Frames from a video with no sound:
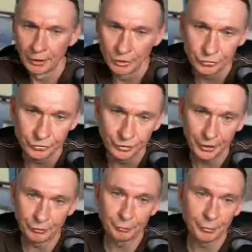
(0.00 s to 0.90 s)
So the
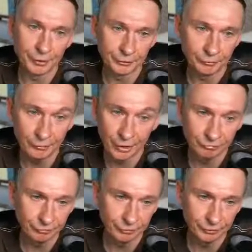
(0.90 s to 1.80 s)
NanoPi
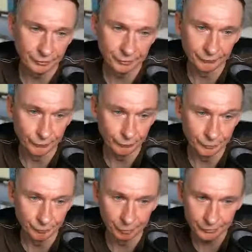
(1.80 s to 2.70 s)
arrived in a normal
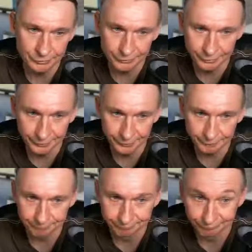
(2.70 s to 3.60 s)
box for
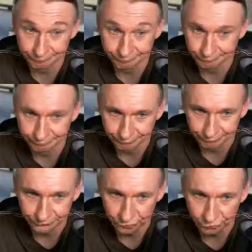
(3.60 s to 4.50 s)

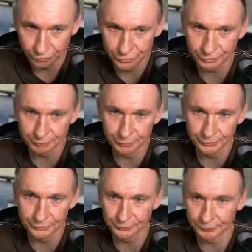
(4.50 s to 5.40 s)

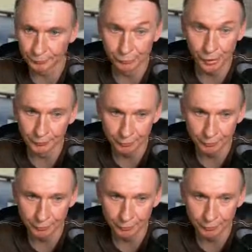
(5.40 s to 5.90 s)
shipment, a brown